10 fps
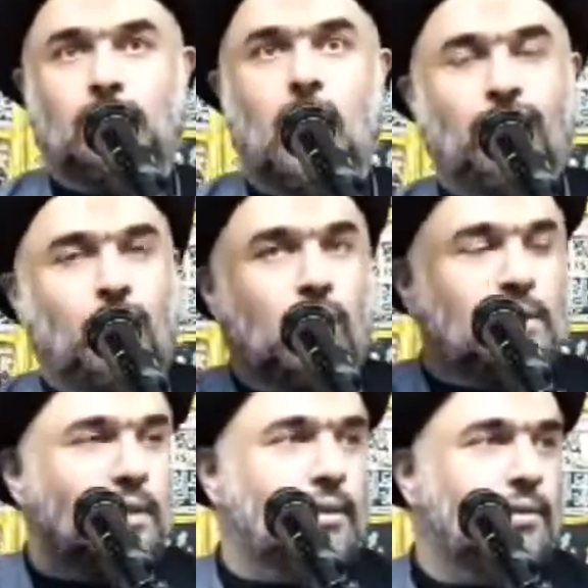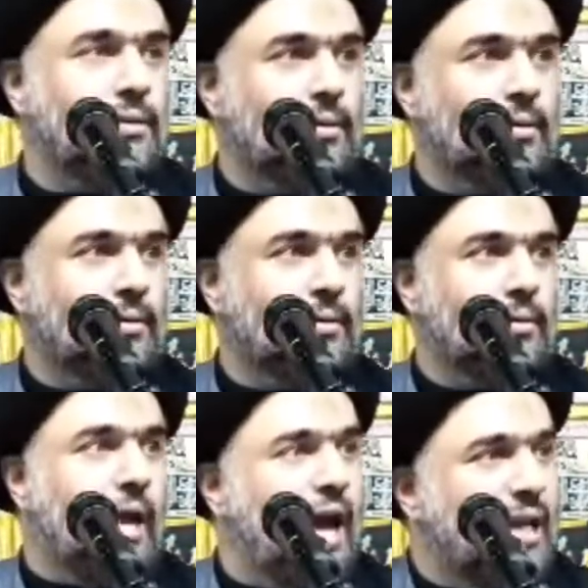Of course not.
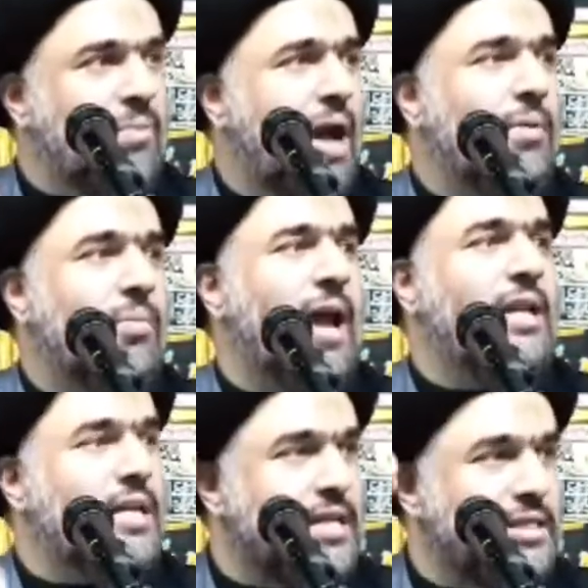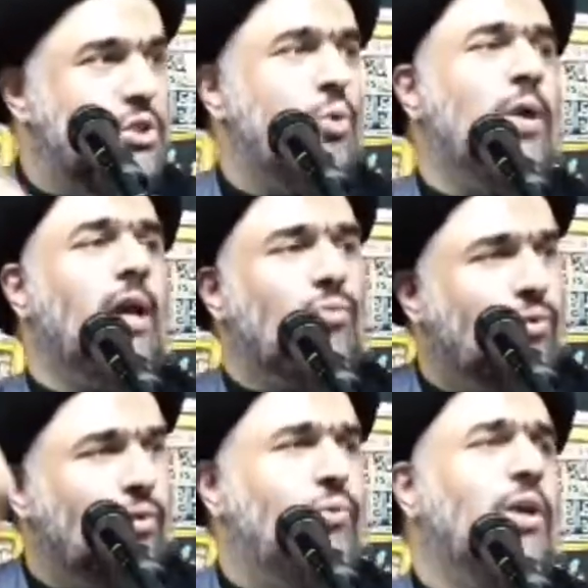And Imam al-Mahdi is doing and
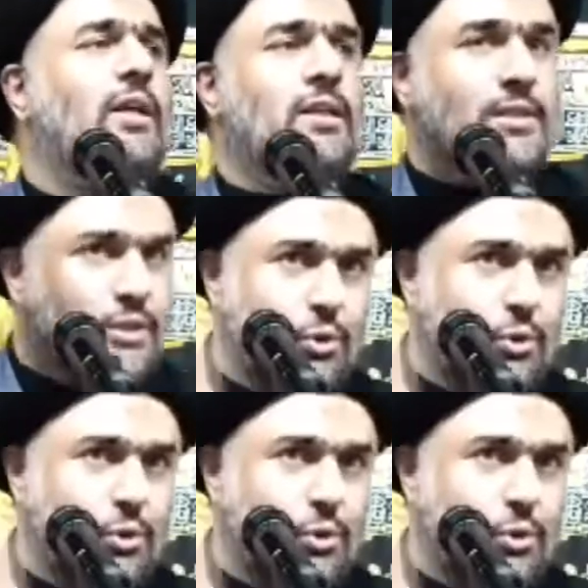fulfilling his